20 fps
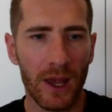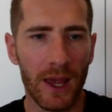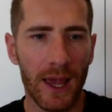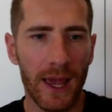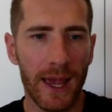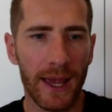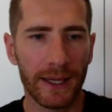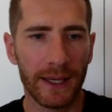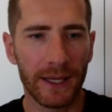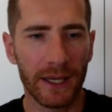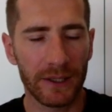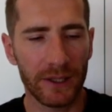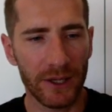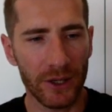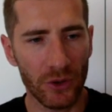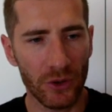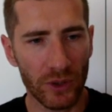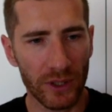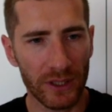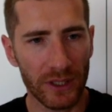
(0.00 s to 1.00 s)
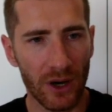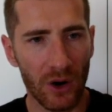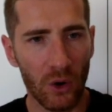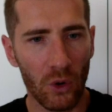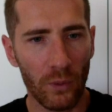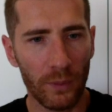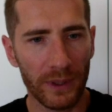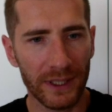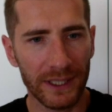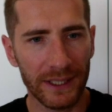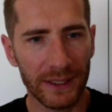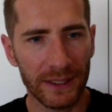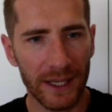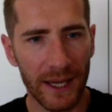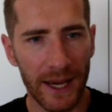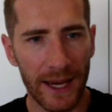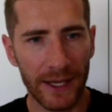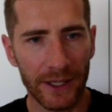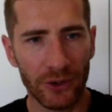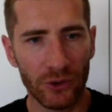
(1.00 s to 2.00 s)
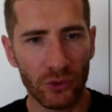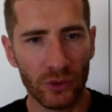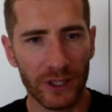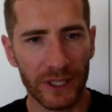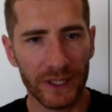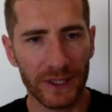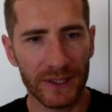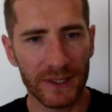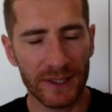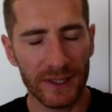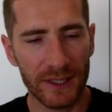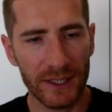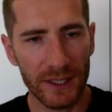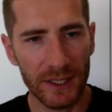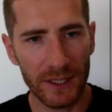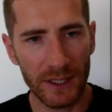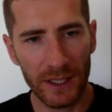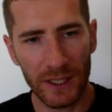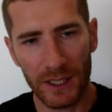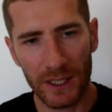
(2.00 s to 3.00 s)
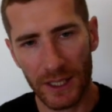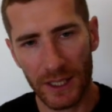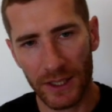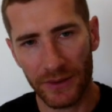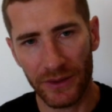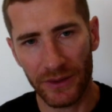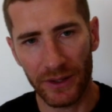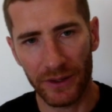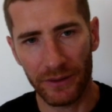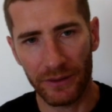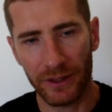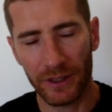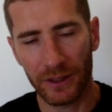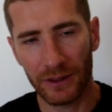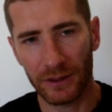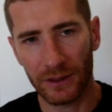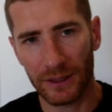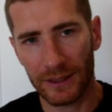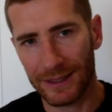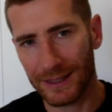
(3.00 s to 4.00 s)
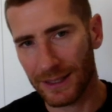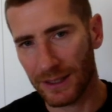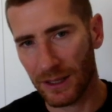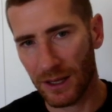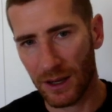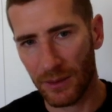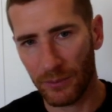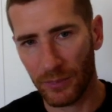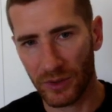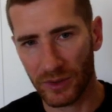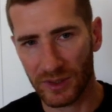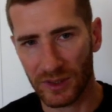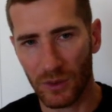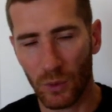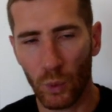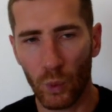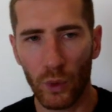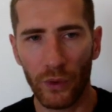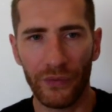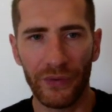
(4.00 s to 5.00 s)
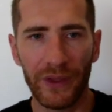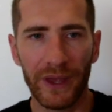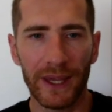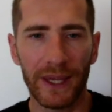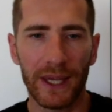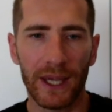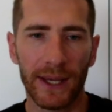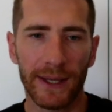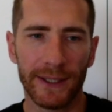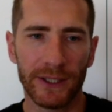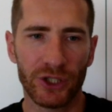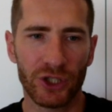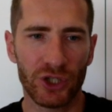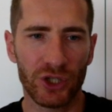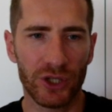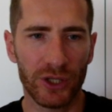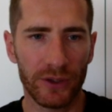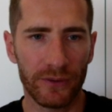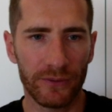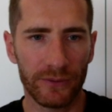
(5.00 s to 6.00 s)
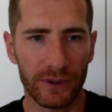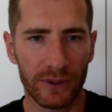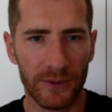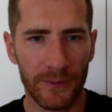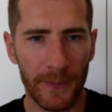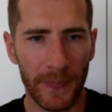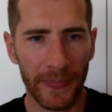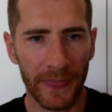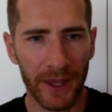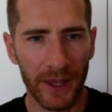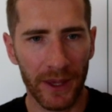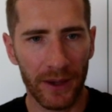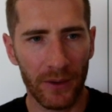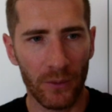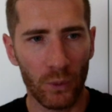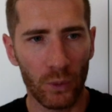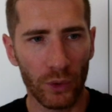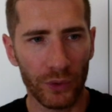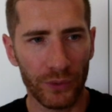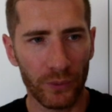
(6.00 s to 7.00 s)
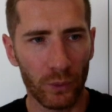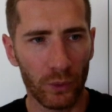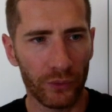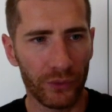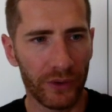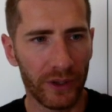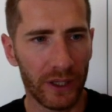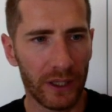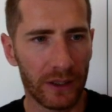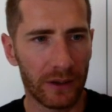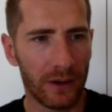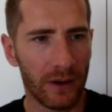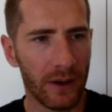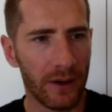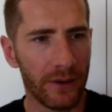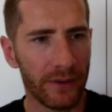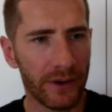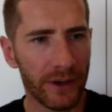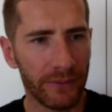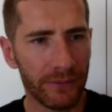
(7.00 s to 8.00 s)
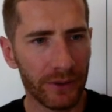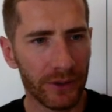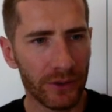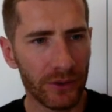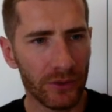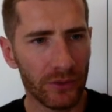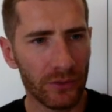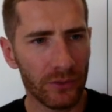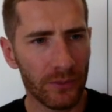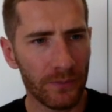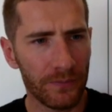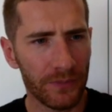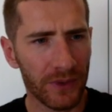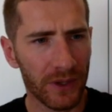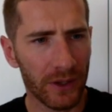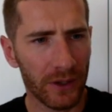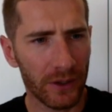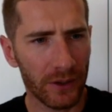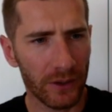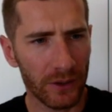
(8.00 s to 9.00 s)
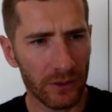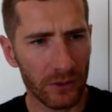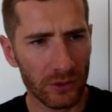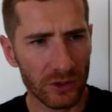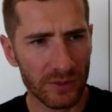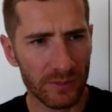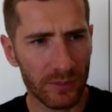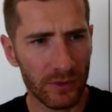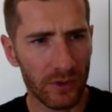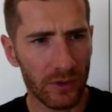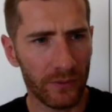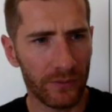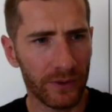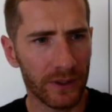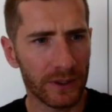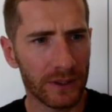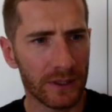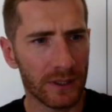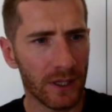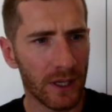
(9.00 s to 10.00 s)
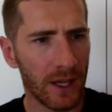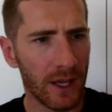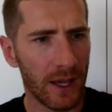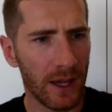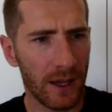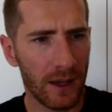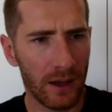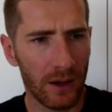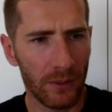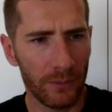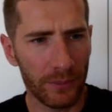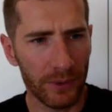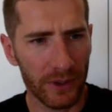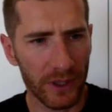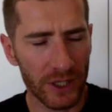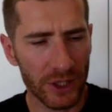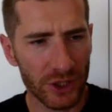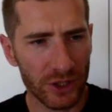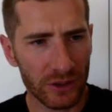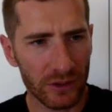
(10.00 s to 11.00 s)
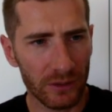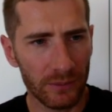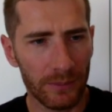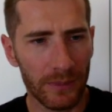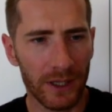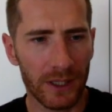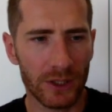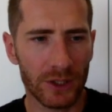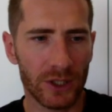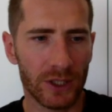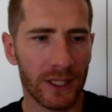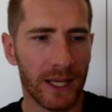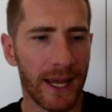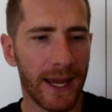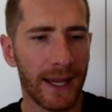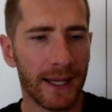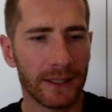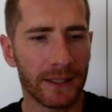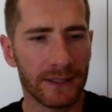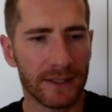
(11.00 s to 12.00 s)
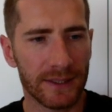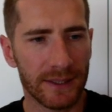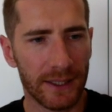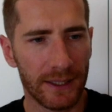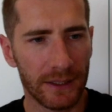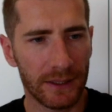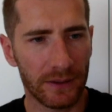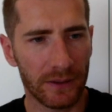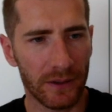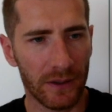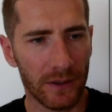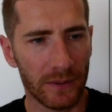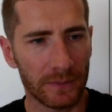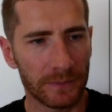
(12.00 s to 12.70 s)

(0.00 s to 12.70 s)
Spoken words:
again you can open it and you can see the real numbers, what they achieved, what were their revenue, gross profit, operational margin, etc.